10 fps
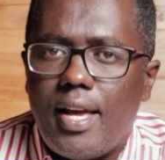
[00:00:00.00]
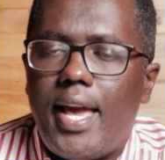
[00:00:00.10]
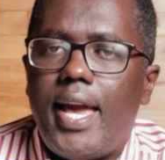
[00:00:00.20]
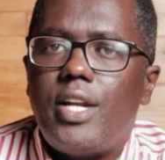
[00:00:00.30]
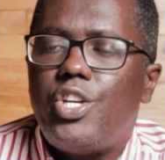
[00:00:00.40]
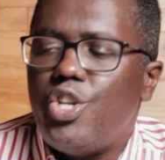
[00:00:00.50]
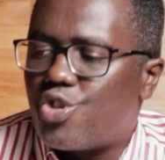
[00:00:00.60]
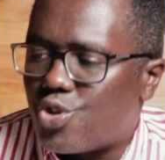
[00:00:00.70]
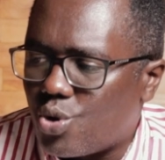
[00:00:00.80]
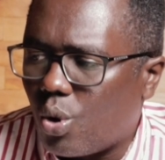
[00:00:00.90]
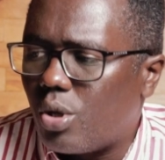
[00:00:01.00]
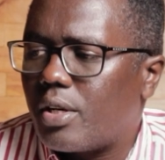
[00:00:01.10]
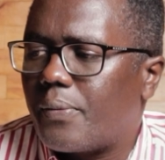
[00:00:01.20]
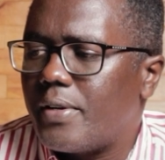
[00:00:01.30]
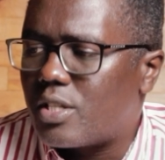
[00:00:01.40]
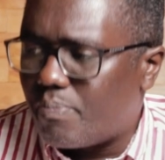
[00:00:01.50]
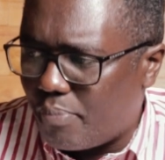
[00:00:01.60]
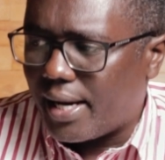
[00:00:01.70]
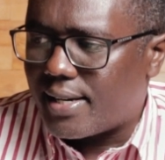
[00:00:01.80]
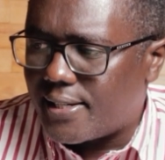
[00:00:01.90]
and he showed
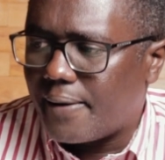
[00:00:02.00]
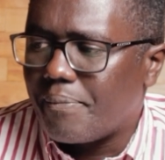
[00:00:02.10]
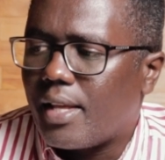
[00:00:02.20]
respect